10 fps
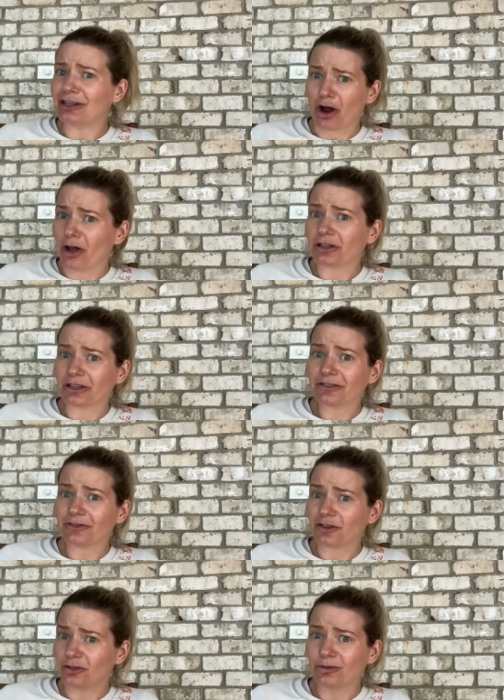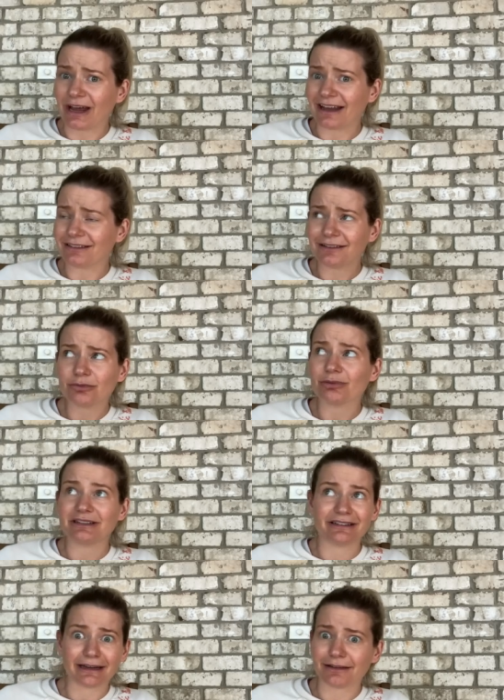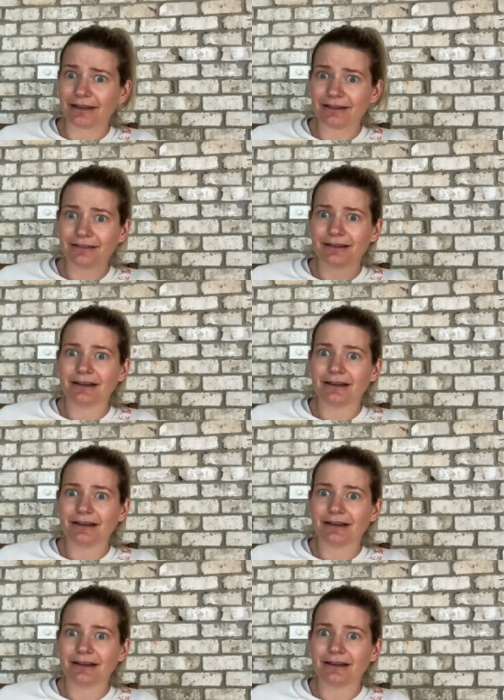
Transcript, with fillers: dollars for two tests. That's ridiculous.